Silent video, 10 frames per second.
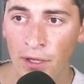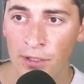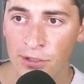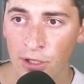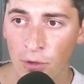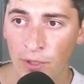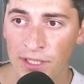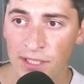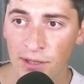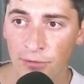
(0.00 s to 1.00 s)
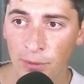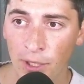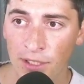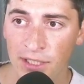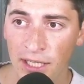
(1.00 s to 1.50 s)
So we can see the
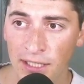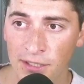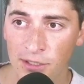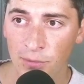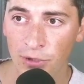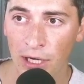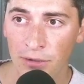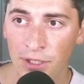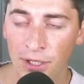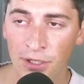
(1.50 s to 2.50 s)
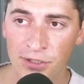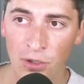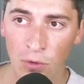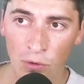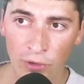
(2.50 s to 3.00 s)
Rimac's gaining some ground here.
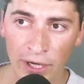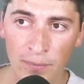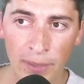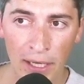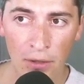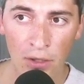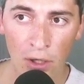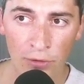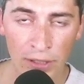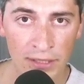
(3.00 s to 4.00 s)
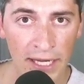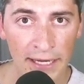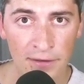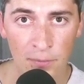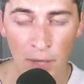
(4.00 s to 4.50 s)
So right about around the
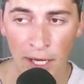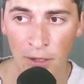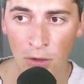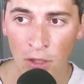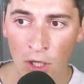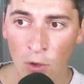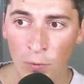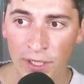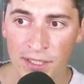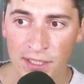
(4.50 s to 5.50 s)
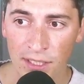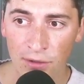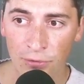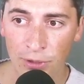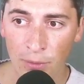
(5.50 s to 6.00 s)
eighth mile, we can see
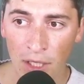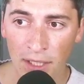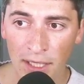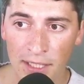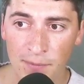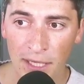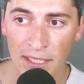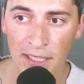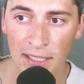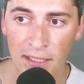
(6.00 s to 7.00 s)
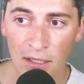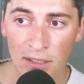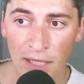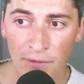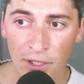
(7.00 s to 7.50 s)
the Rimac is making
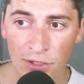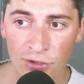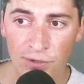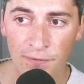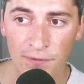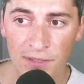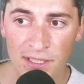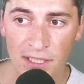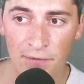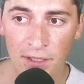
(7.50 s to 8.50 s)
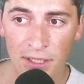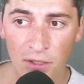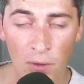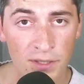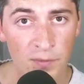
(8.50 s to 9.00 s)
one thousand one hundred fifty-seven
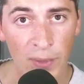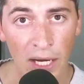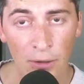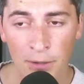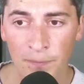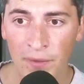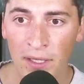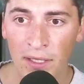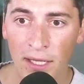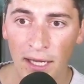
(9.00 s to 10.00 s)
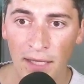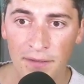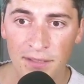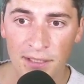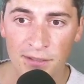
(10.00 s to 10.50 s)
kilowatts of power, and
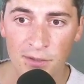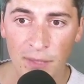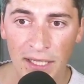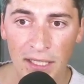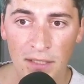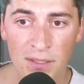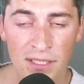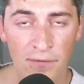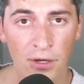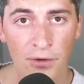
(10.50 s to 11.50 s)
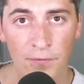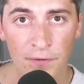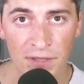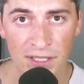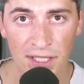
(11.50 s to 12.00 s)
the Tesla is making seven hundred
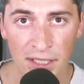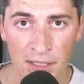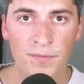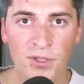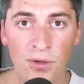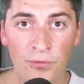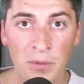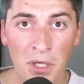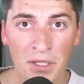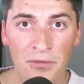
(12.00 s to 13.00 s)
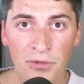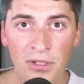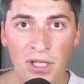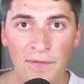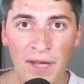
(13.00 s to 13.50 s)
fifty-six. So the Rimac in
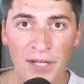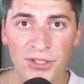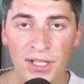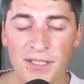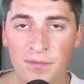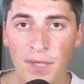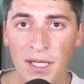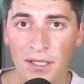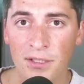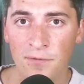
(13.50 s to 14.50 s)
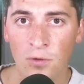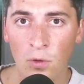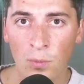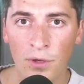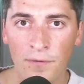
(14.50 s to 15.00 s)
real life actually isn't making its full
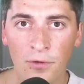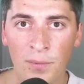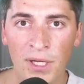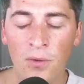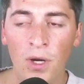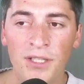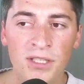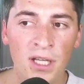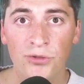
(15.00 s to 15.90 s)
one point four megawatts.